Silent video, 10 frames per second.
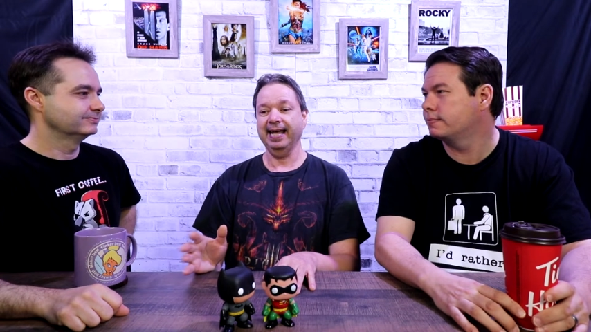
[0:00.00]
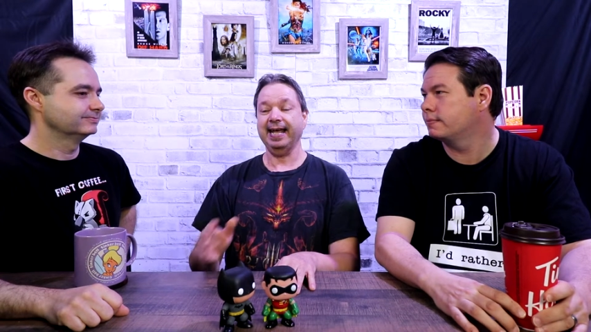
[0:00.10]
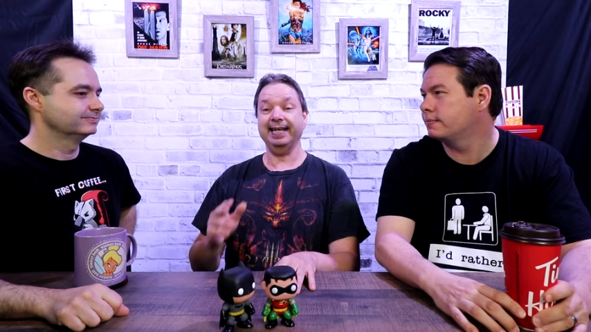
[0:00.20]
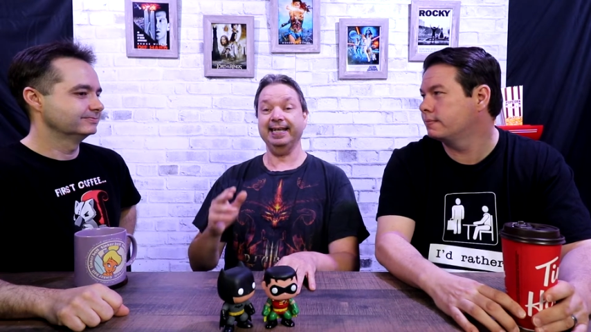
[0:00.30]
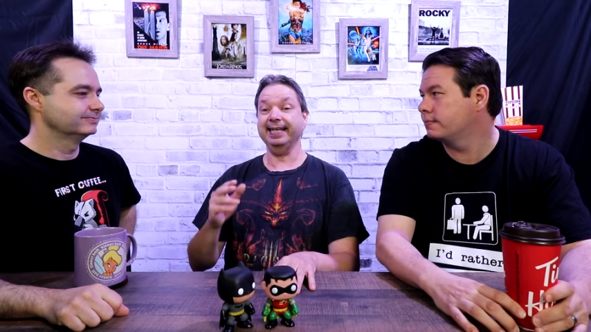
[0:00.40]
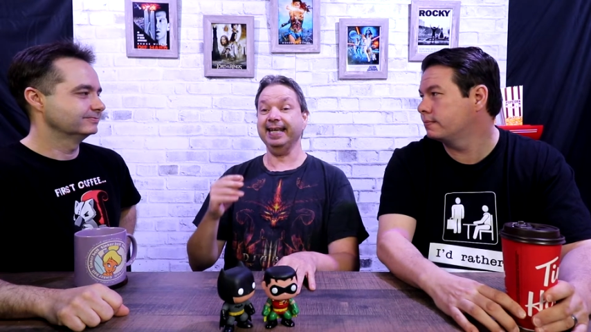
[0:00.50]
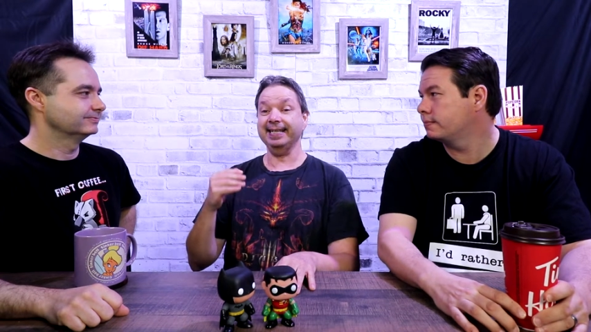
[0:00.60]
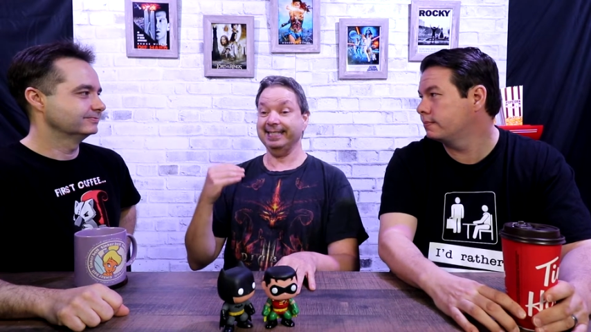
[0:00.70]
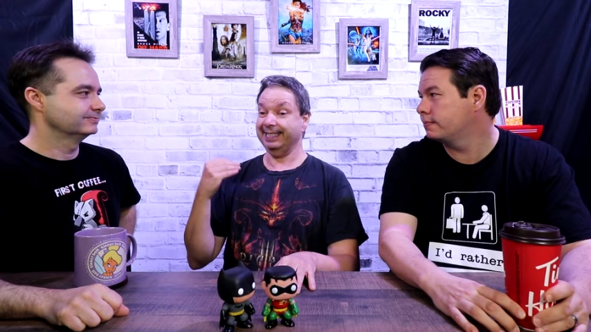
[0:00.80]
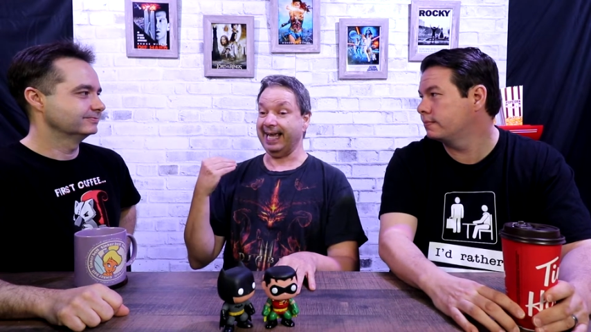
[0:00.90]
Speaker 1: and he
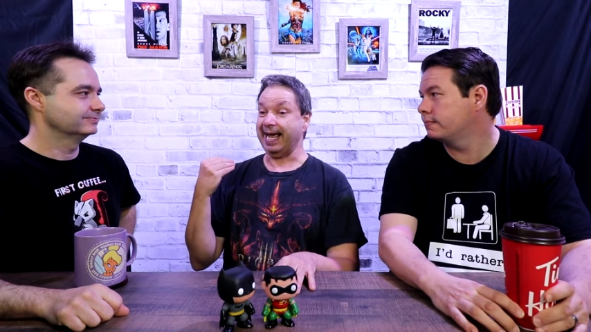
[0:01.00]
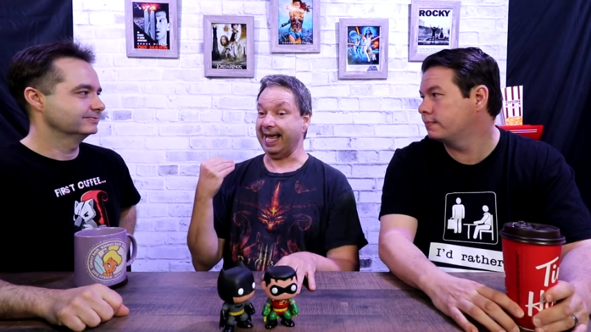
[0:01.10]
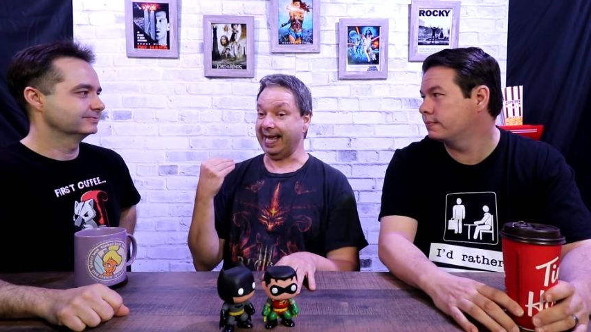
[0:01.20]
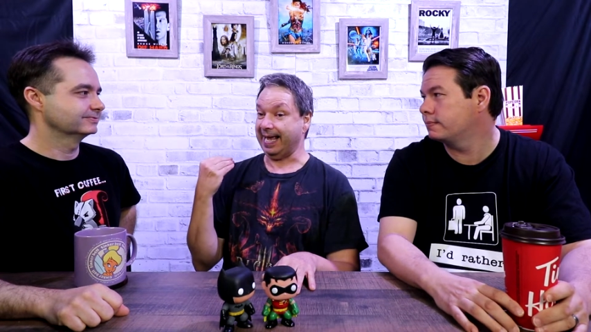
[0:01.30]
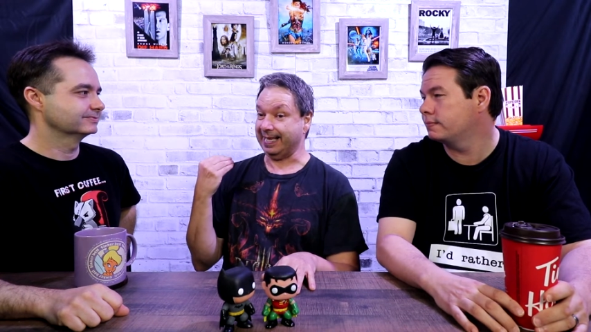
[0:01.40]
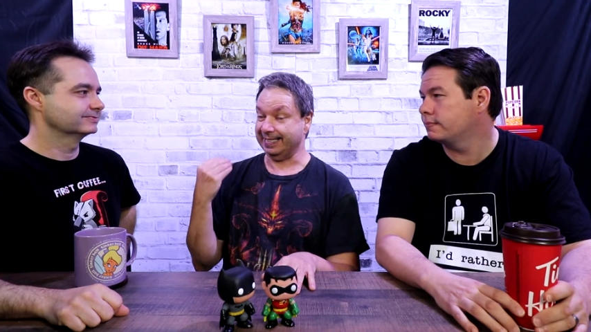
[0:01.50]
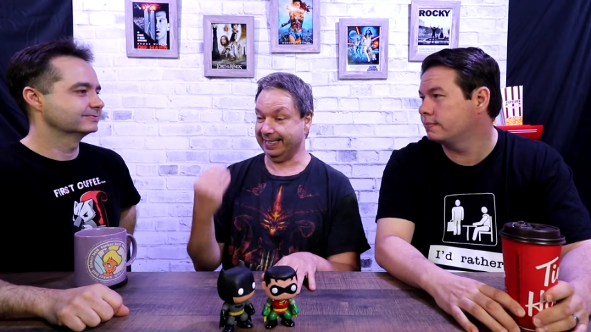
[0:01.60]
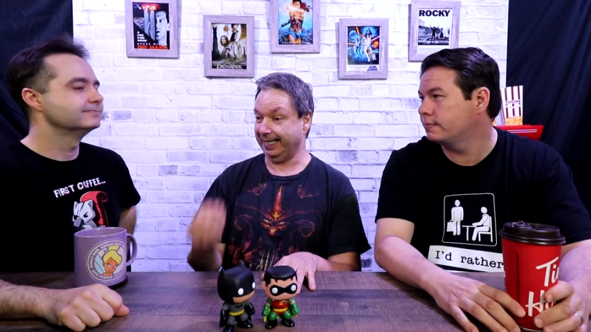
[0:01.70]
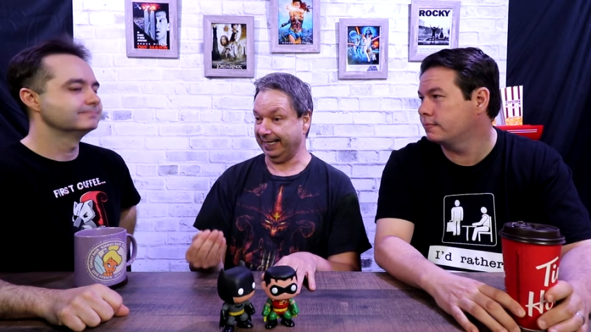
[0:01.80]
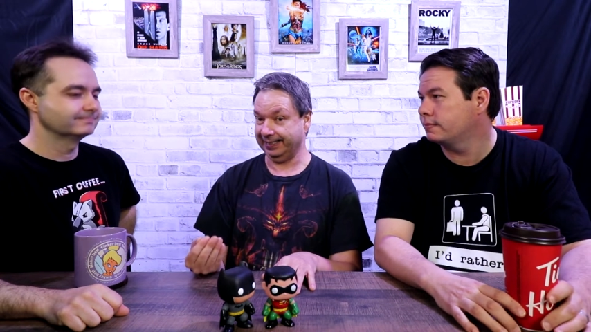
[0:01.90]
gets his ass
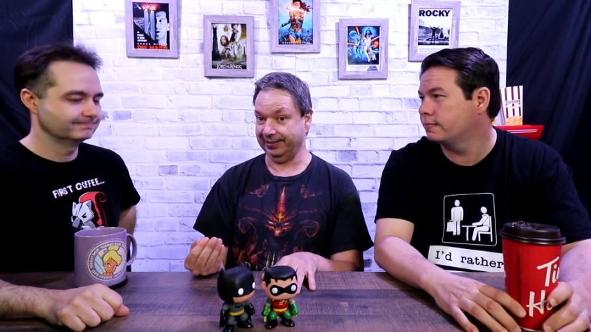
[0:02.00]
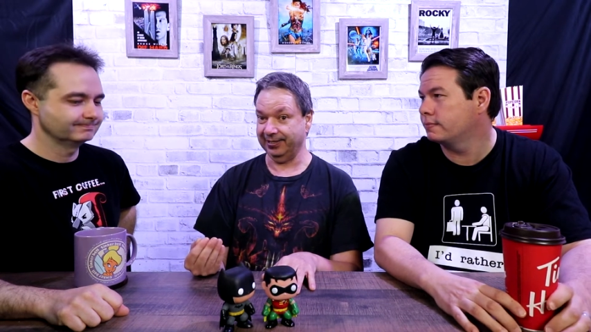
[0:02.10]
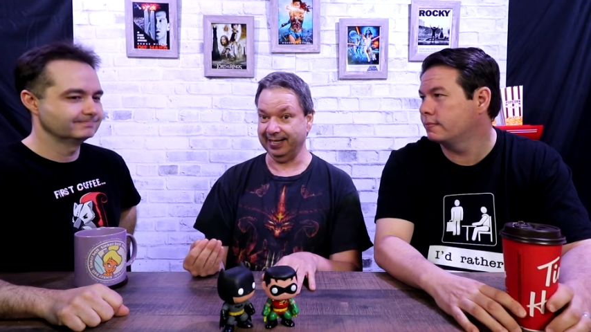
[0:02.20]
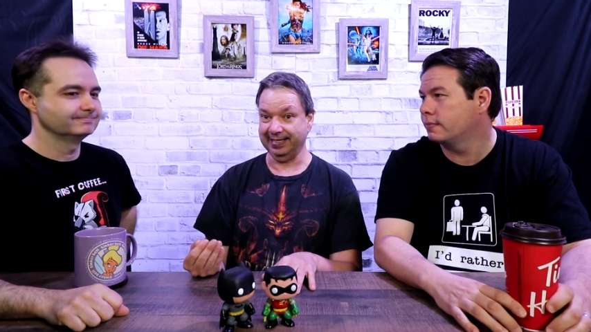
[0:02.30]
kicked a lot